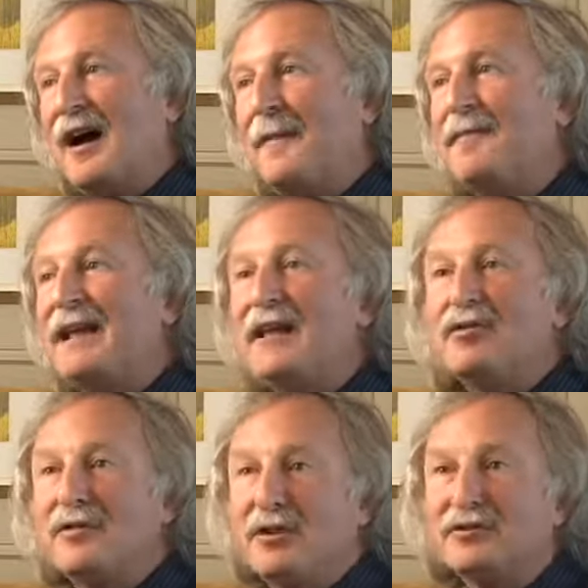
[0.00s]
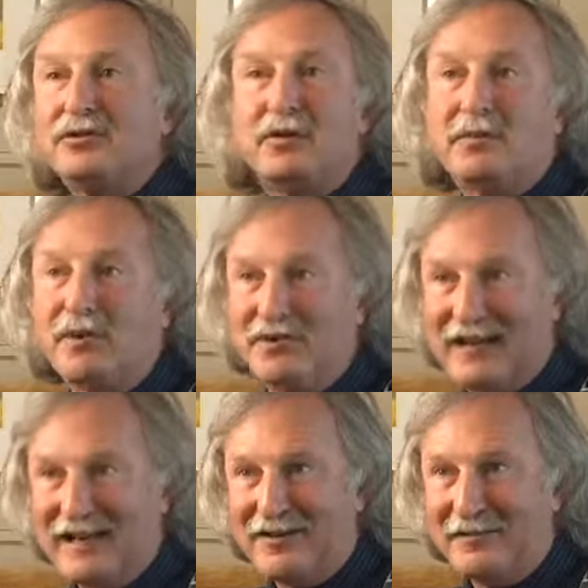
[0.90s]
Either of those two or both
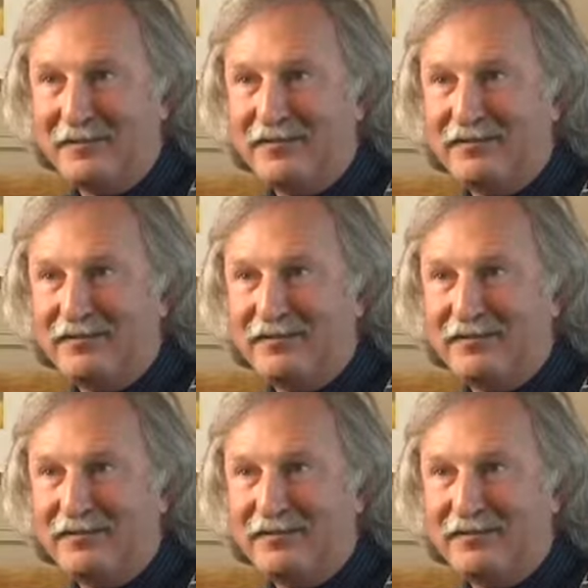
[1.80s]
together.